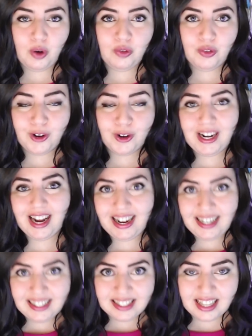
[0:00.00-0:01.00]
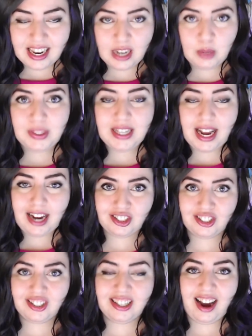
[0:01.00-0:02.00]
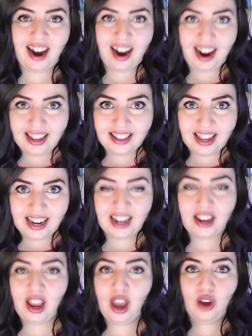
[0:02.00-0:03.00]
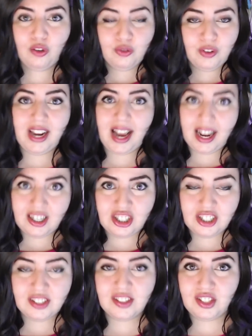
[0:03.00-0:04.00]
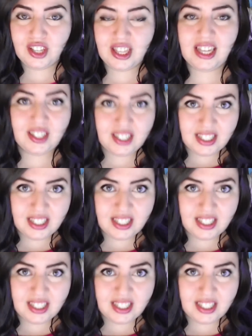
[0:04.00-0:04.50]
over in Iceland was actually highlighting reactions to their